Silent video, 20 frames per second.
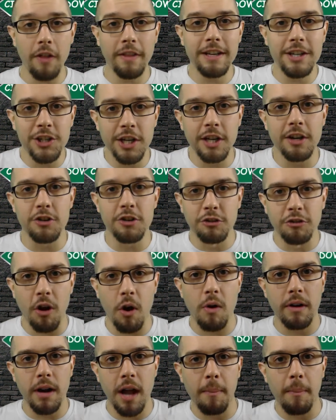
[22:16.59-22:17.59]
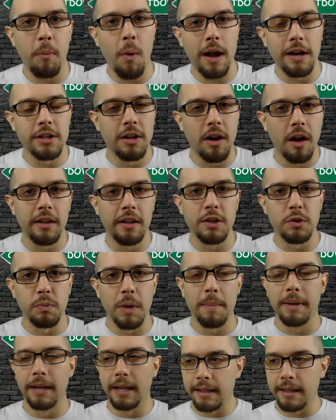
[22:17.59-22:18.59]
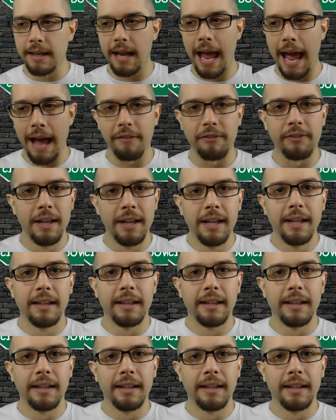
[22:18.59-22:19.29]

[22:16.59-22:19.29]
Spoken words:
these years growing up, watching all these women get to have,